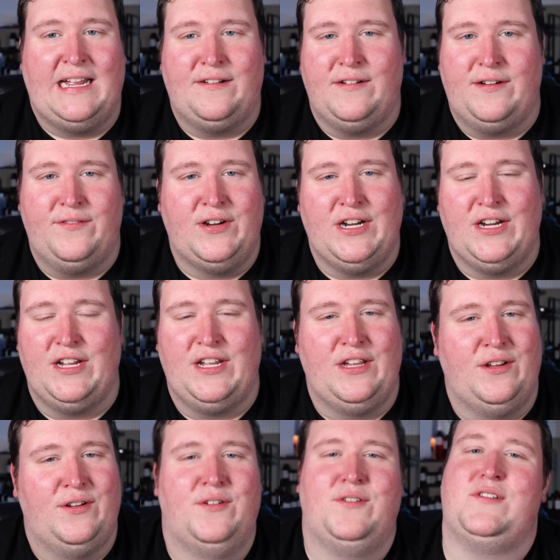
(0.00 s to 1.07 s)
however
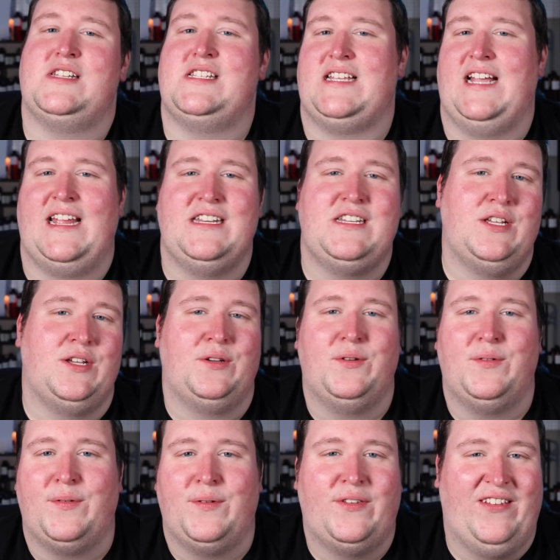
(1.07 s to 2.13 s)
you decide
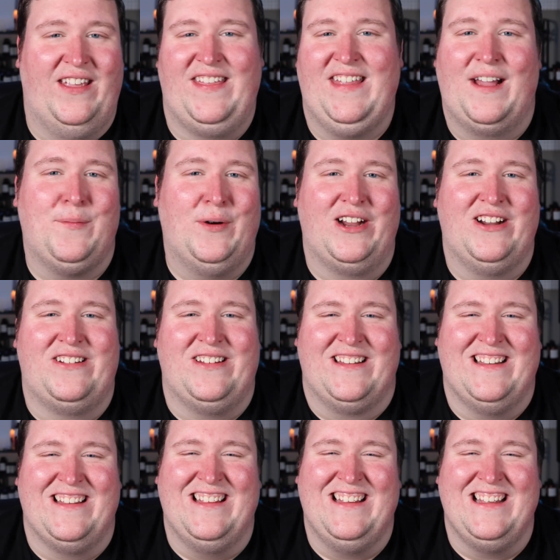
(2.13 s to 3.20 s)
to say that word.
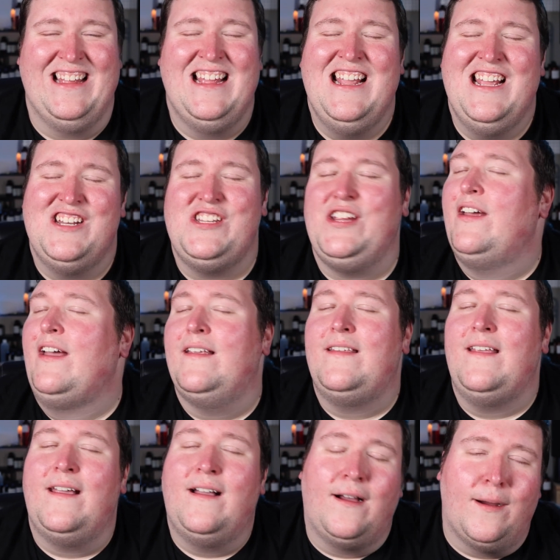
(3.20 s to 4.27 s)
Do you guys
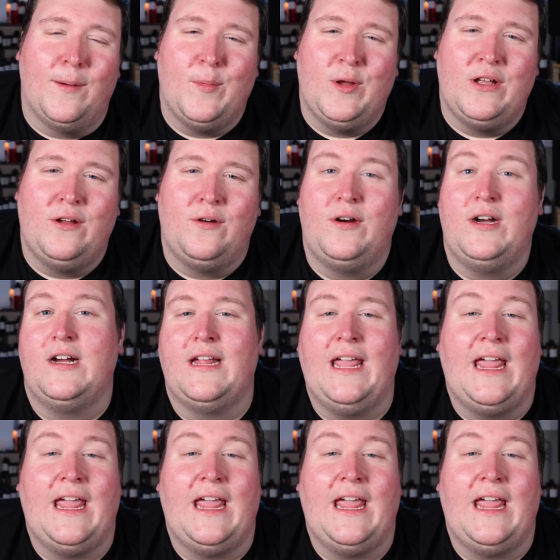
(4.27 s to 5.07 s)
say caramel or